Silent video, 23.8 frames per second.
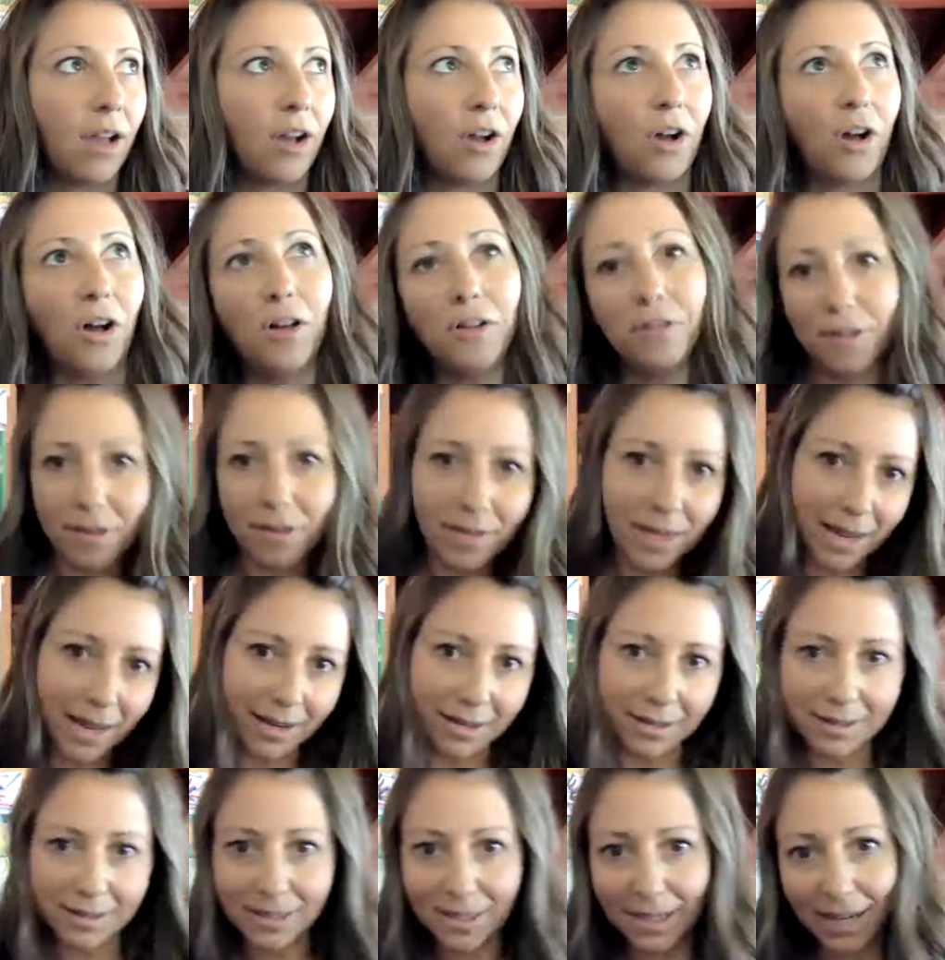all the
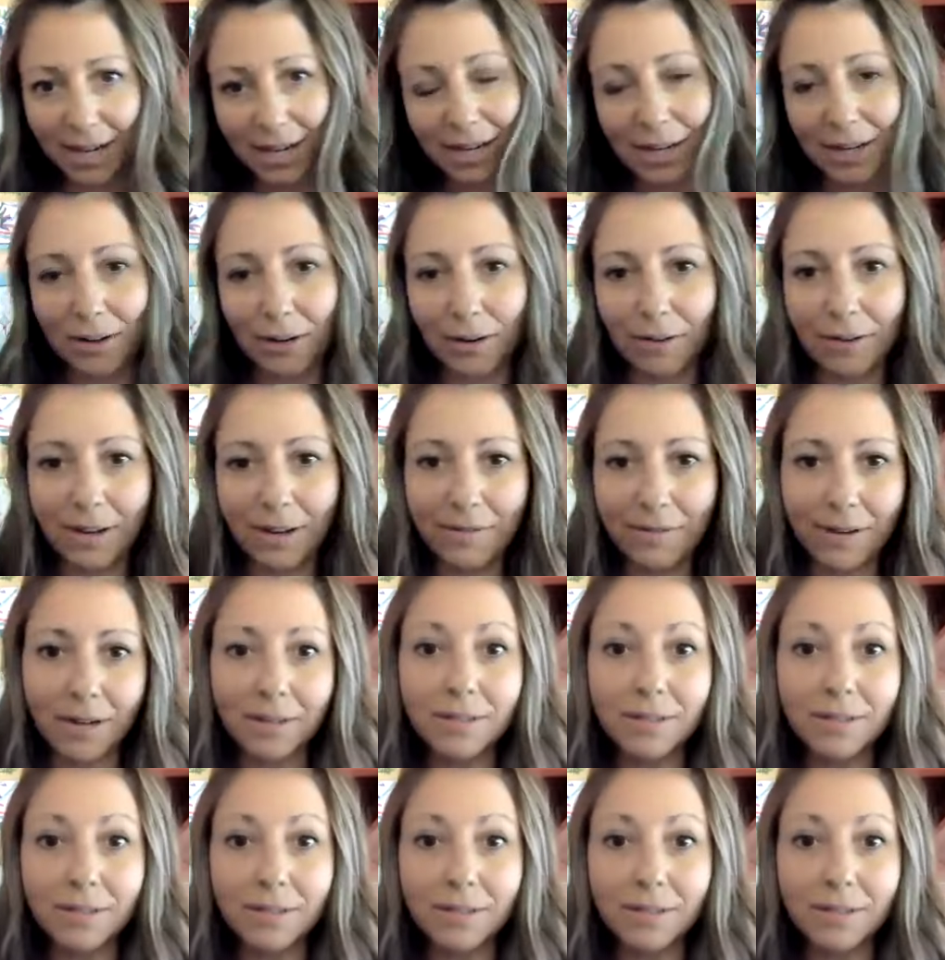things, even